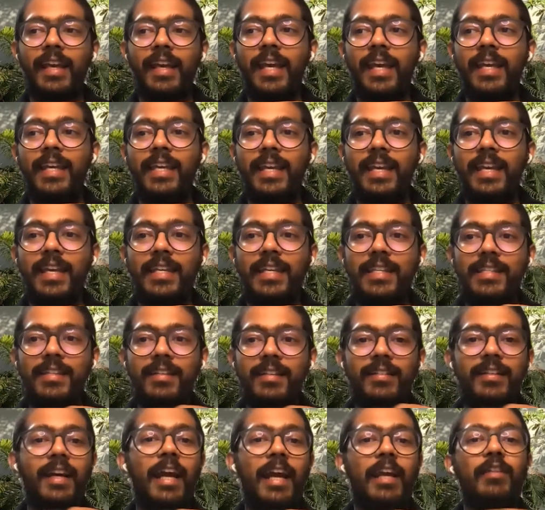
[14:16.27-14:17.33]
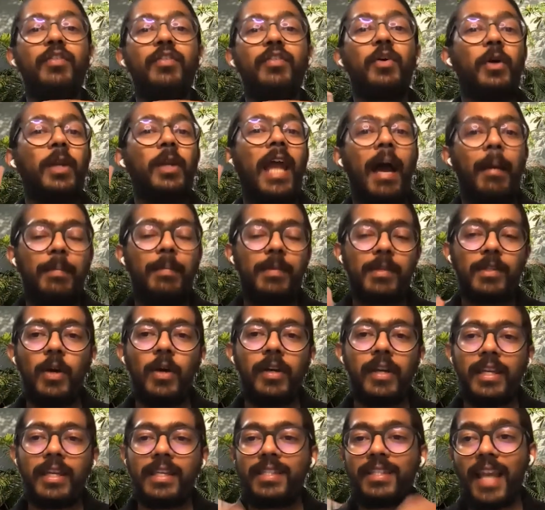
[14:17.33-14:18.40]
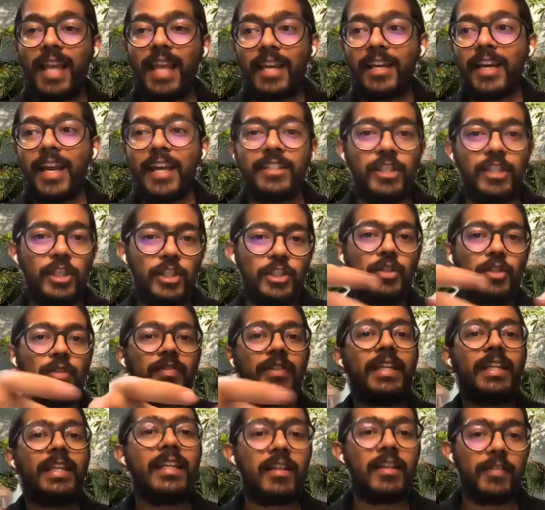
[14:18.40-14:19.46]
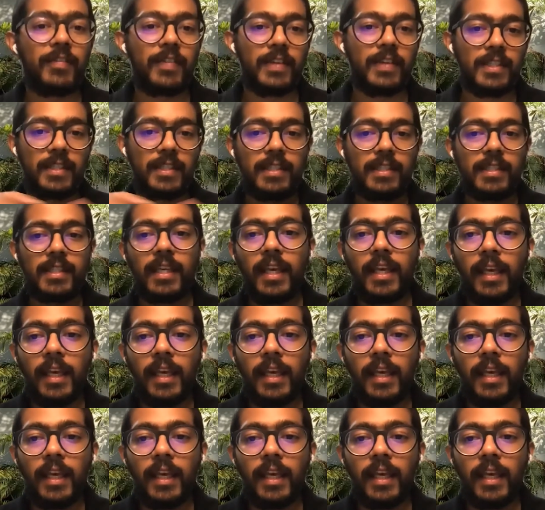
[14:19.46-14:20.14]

a certain kind of collapse or a standardization of the interfaces.